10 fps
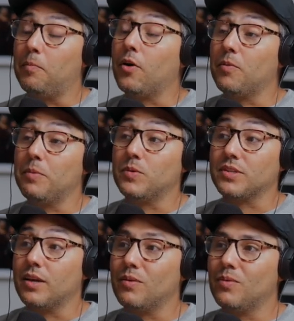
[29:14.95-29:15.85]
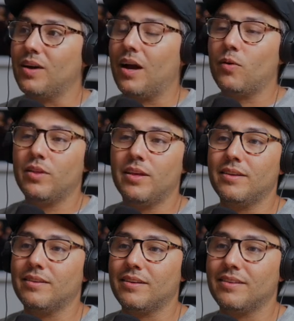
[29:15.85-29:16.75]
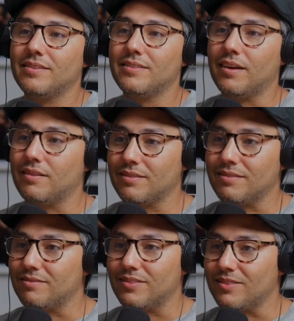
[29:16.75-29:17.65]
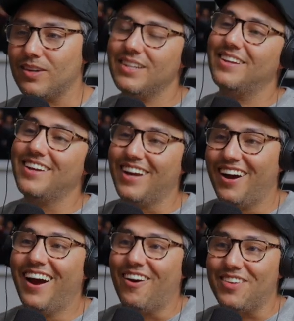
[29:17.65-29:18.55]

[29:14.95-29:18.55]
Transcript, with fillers: Part of me was like, well, how are they? Are, wait, what?